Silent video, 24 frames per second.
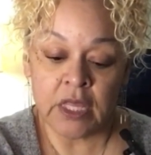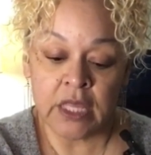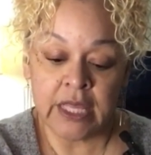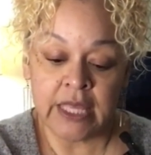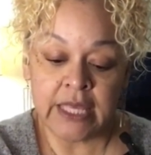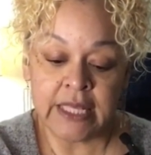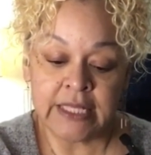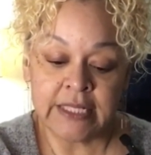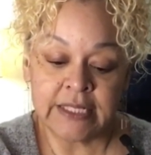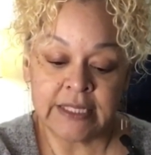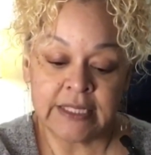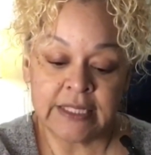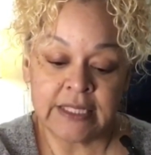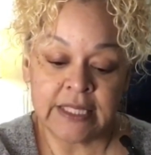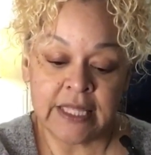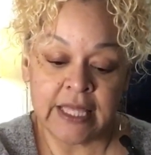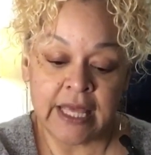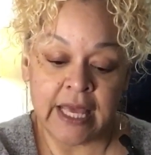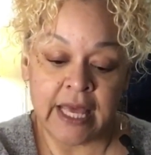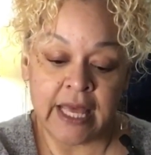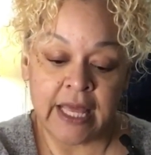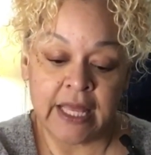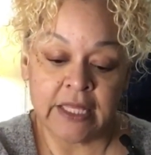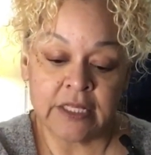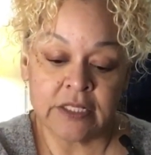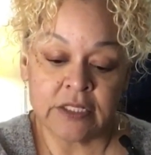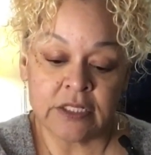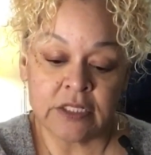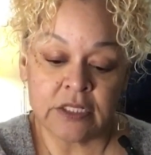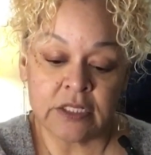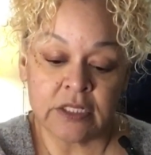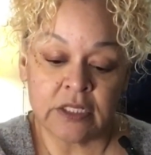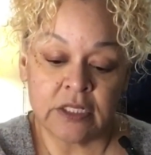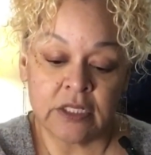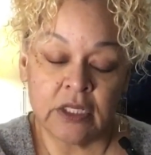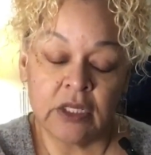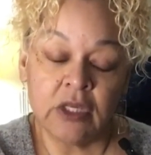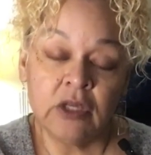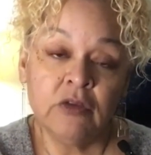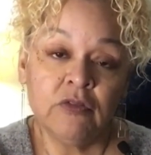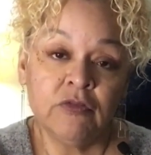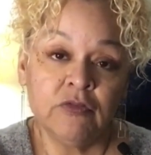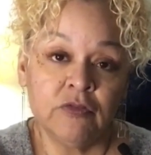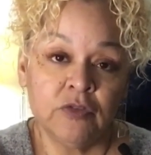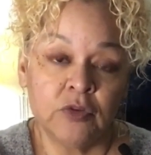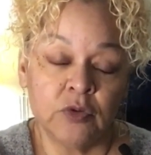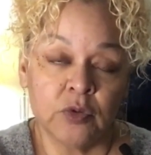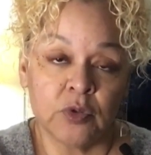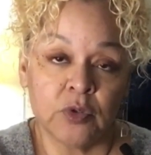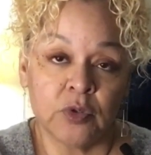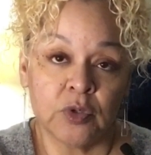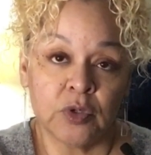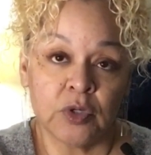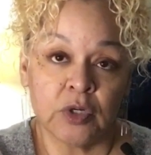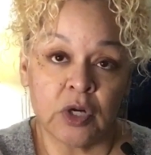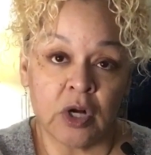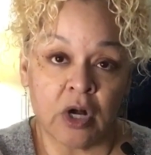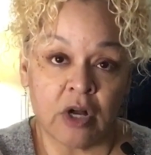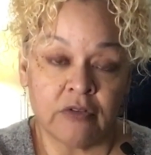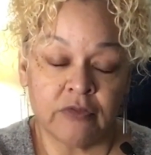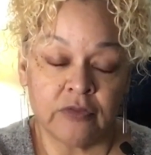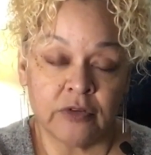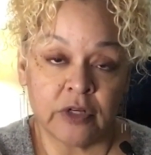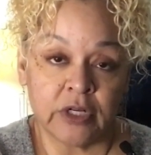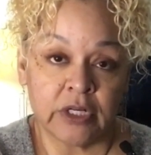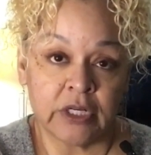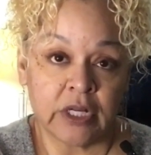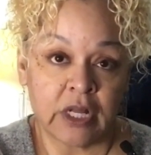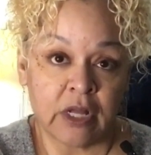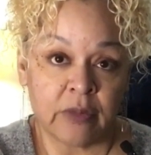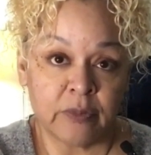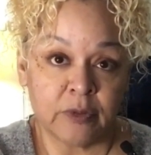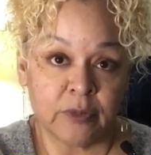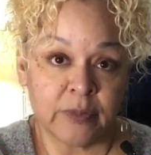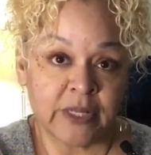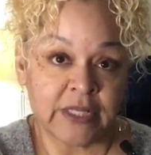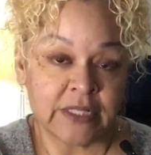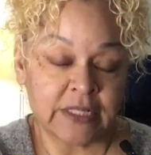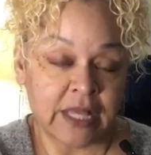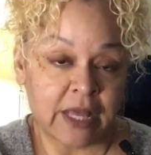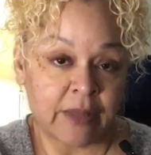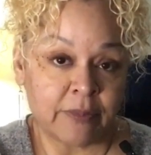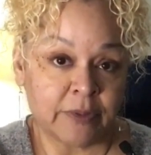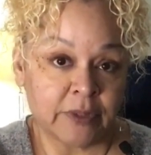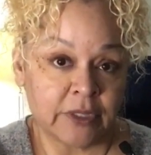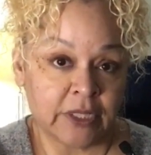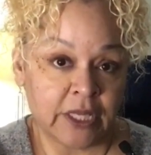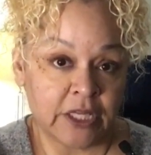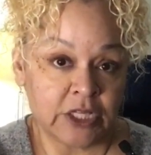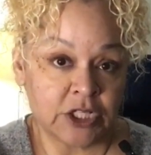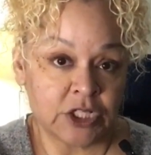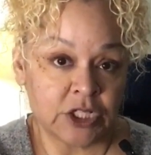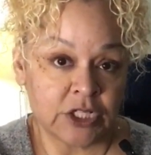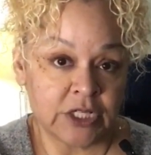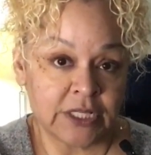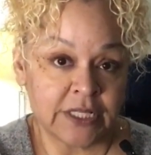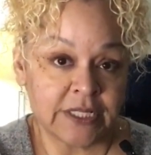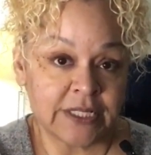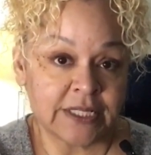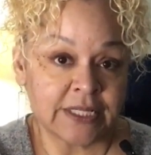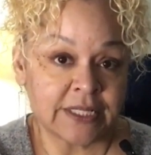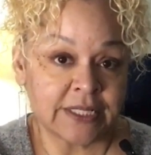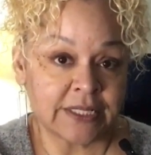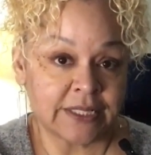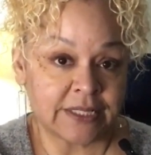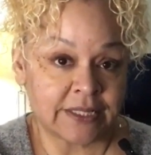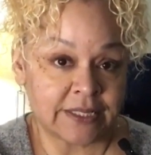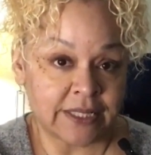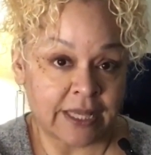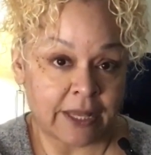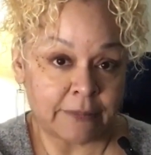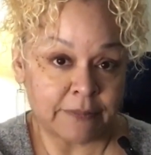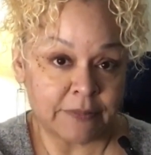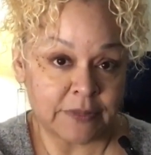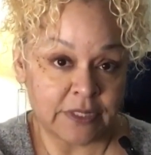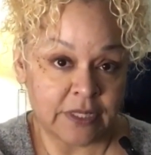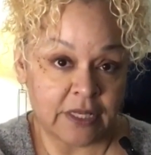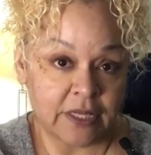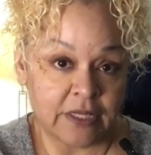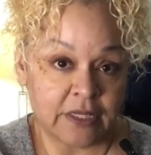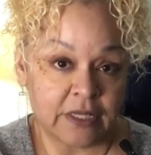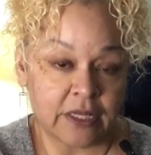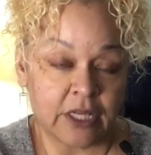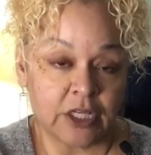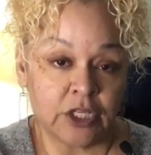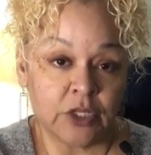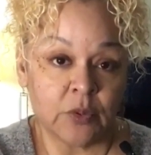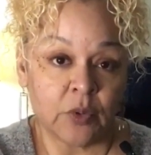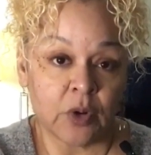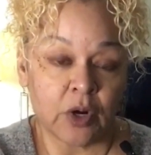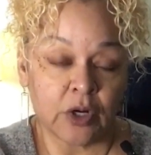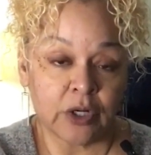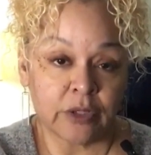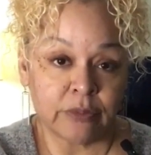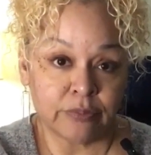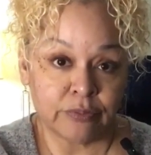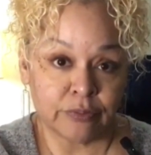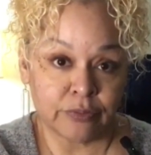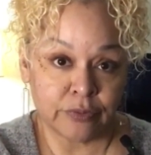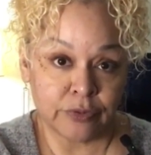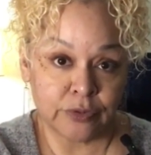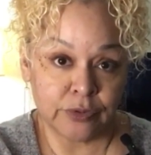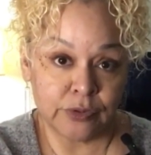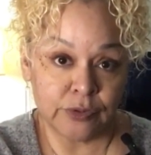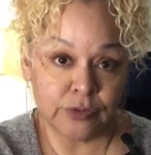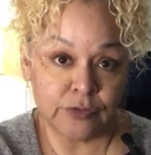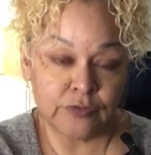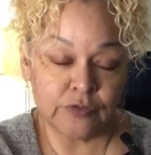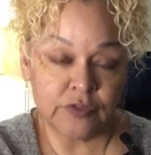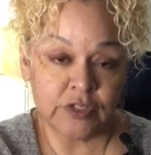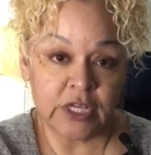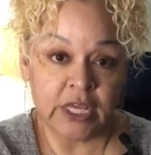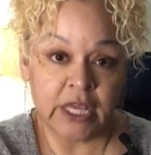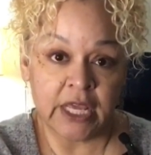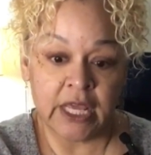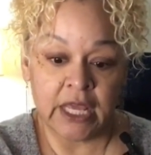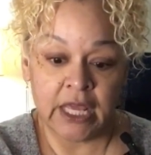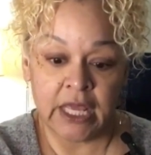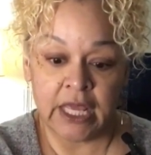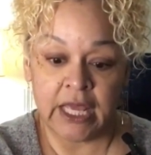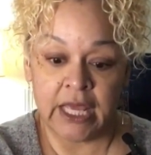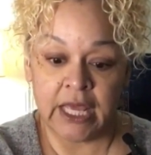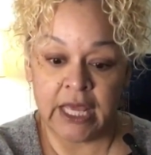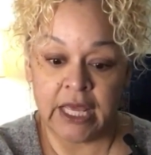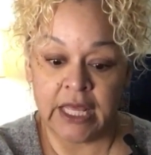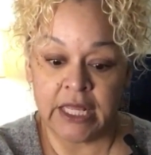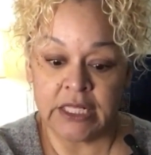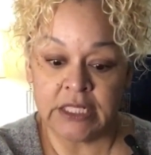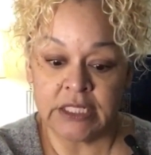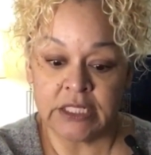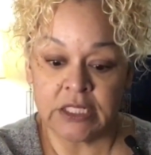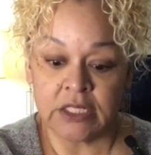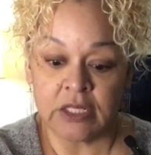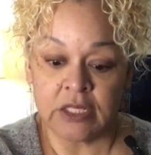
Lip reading: is that if your offer in compromise application is accepted and you are approved and